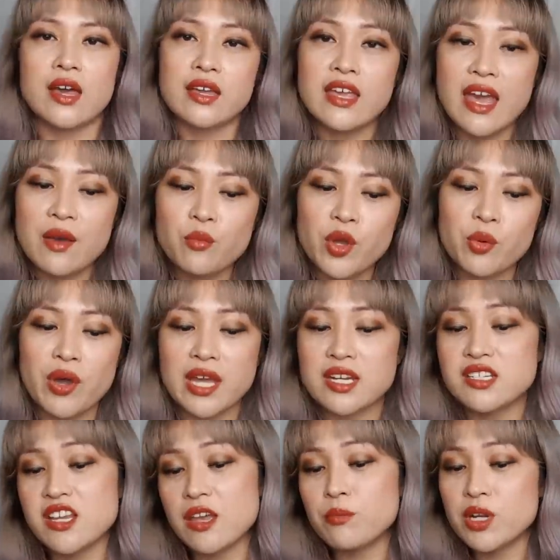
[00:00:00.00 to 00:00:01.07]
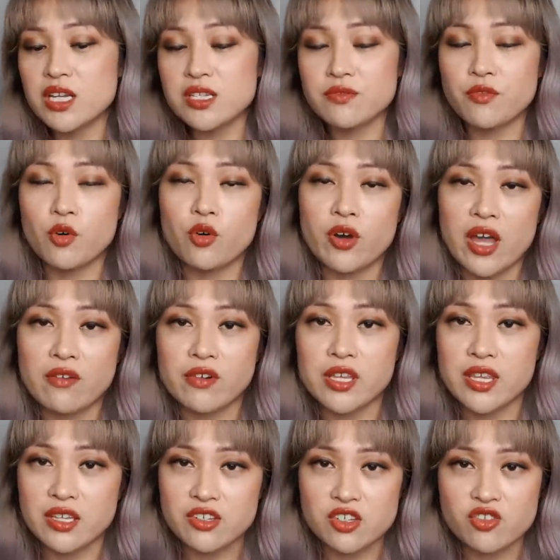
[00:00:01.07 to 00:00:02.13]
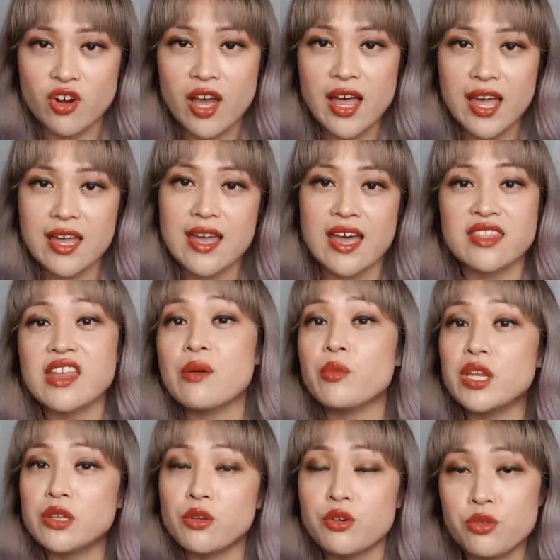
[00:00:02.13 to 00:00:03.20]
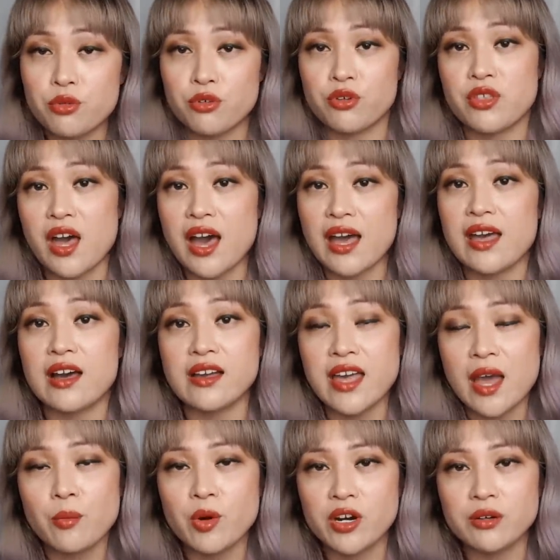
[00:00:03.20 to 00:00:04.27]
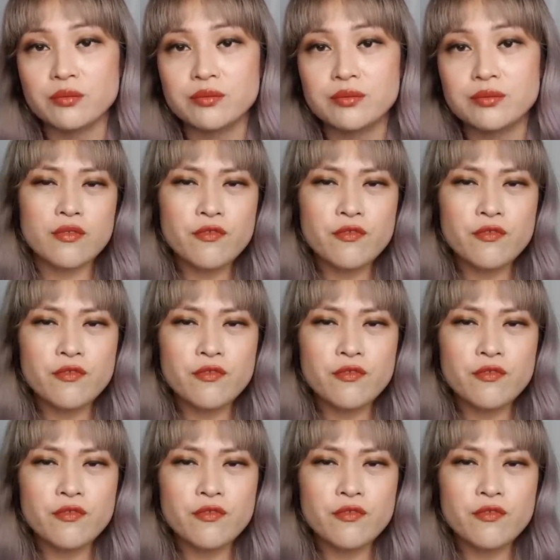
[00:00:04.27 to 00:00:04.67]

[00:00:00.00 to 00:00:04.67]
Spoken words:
Again, we waited 10 minutes for everything to dry and then we looked through the IR camera.